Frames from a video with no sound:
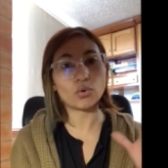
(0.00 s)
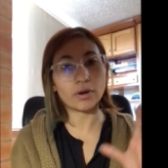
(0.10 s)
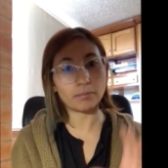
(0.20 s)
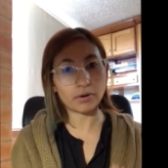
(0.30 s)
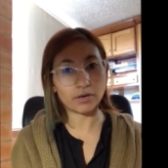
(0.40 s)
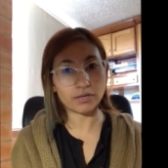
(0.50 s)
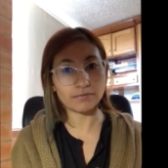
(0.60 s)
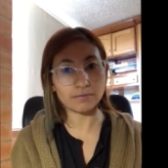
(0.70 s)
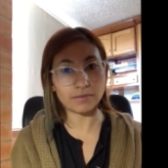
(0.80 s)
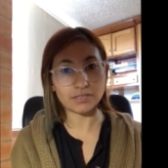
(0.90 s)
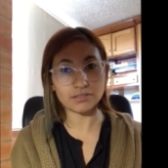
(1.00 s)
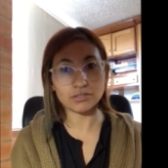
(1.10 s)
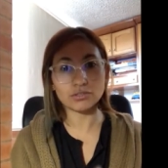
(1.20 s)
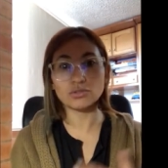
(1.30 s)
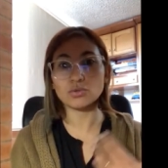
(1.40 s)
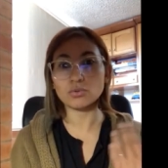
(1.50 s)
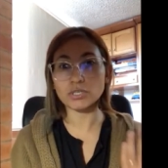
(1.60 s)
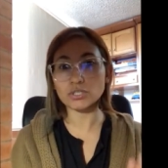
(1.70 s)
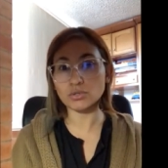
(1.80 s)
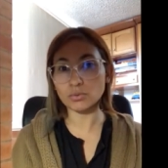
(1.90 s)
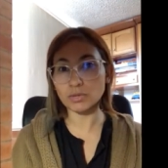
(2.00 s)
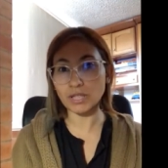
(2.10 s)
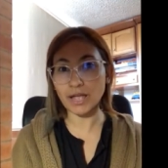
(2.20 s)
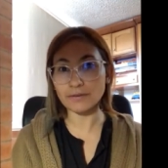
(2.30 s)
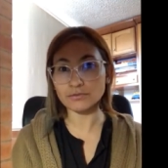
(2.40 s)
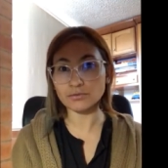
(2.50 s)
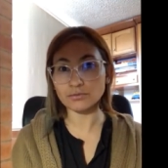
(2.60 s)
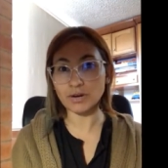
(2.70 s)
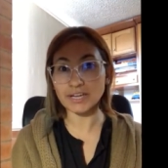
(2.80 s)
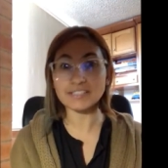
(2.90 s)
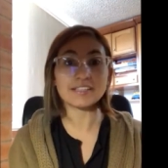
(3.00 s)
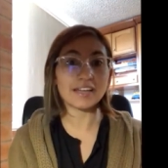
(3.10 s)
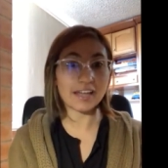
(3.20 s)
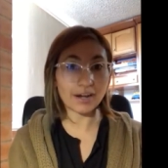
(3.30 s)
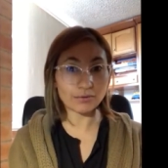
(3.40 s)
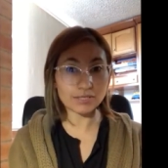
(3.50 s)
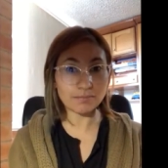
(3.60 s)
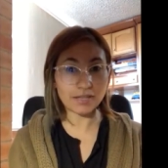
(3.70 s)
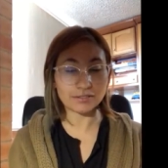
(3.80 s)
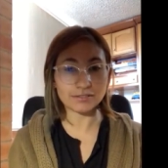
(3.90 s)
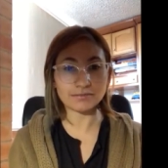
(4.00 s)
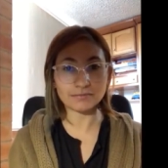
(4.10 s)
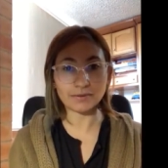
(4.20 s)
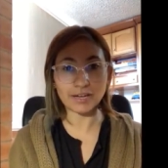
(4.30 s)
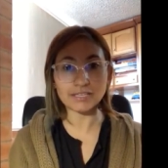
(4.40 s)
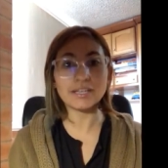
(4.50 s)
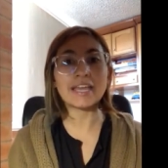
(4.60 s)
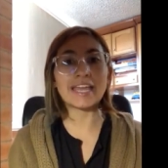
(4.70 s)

or a part of a message to which you will have to write a response, right?